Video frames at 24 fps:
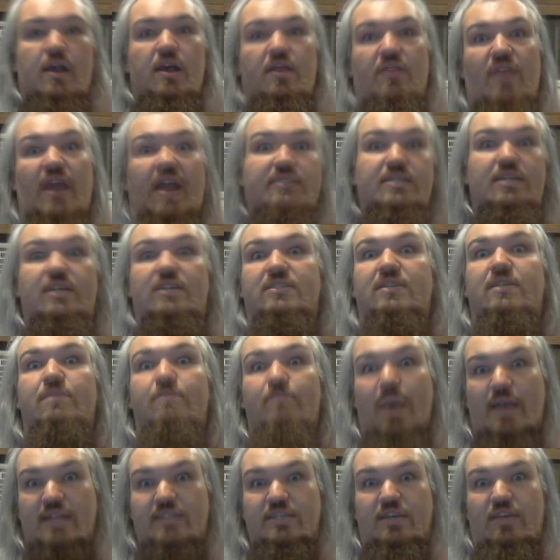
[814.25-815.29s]
That doesn't
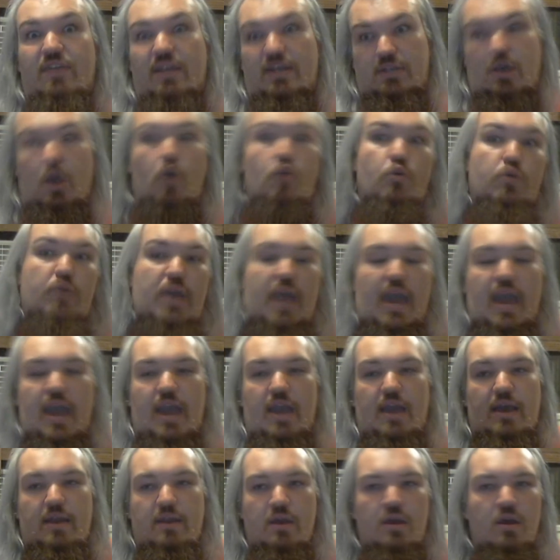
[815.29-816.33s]
matter, that's
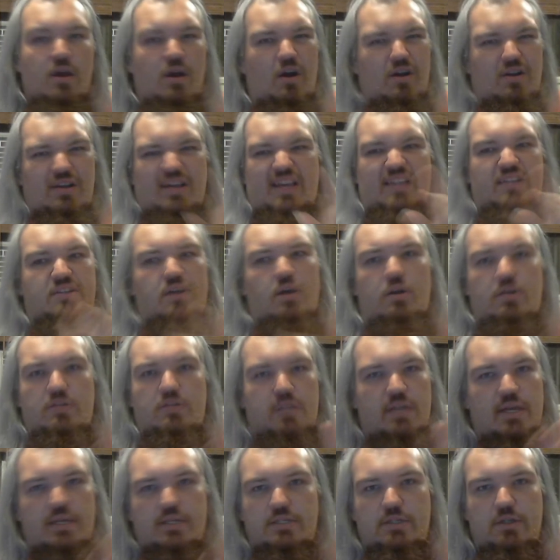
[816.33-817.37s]
okay, and
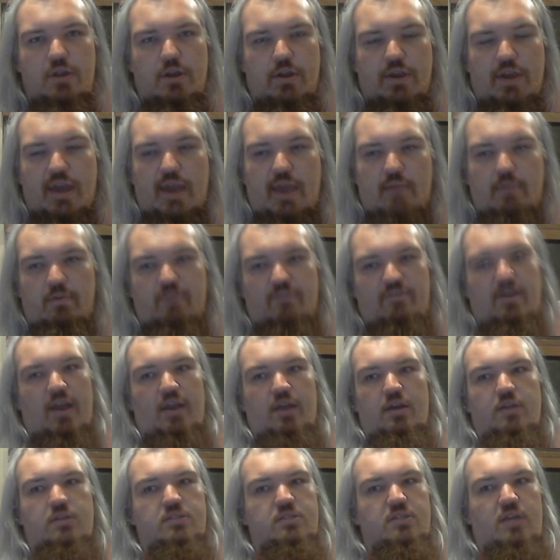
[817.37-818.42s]
honestly, it's not okay, I'm a fat
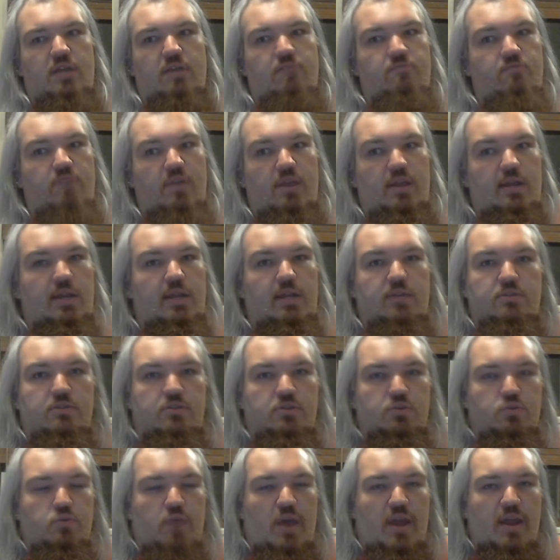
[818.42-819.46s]
ass, and I really need to
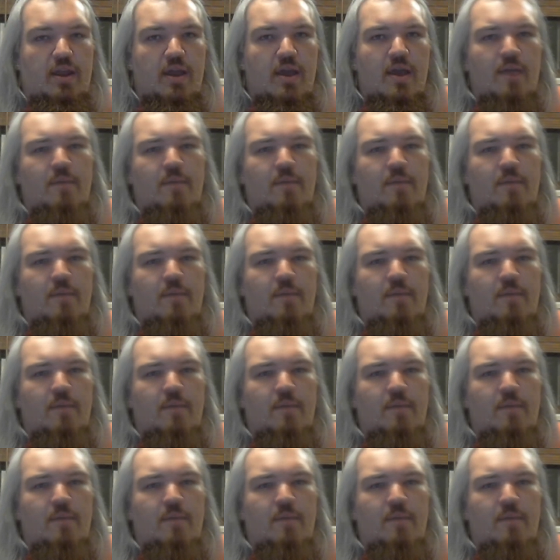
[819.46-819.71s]
lose weight.